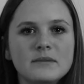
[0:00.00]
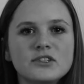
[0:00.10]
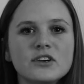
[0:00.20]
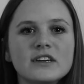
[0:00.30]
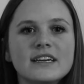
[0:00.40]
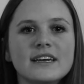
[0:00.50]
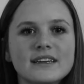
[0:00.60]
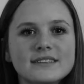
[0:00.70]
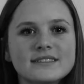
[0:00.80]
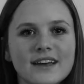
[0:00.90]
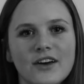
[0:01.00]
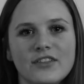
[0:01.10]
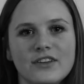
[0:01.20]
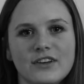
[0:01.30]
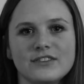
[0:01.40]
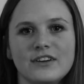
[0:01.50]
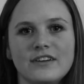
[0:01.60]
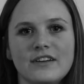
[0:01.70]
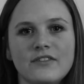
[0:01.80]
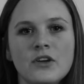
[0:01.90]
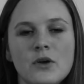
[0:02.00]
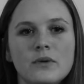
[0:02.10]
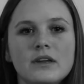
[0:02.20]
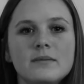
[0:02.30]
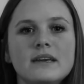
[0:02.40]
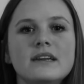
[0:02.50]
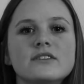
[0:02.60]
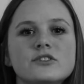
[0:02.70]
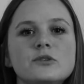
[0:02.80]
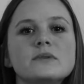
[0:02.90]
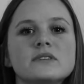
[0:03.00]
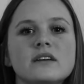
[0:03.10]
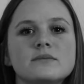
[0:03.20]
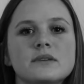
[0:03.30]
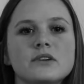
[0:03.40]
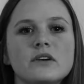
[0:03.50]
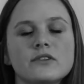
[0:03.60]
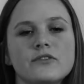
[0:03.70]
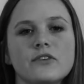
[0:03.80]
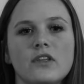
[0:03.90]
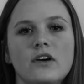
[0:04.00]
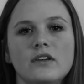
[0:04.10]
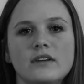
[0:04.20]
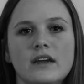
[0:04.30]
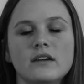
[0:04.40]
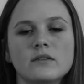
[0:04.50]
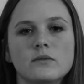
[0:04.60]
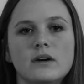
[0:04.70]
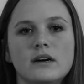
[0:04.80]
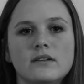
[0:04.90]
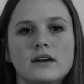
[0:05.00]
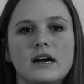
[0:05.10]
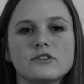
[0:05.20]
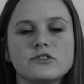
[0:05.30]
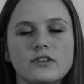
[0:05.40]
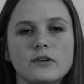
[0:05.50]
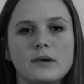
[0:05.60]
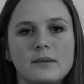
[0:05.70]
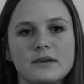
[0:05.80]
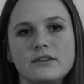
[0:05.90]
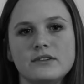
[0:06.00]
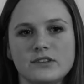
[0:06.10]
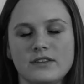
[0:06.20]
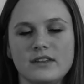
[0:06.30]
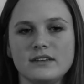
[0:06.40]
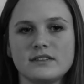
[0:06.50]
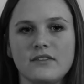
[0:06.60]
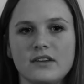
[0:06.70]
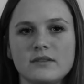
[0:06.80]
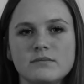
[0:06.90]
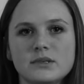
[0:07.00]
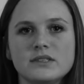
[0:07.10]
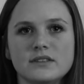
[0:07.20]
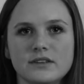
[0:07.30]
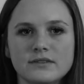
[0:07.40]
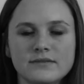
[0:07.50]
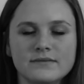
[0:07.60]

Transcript: and turkey is the healthy alternative. We could be eating supersized McDonald's for the holiday. Well, actually they're probably closed on Thanksgiving, but still.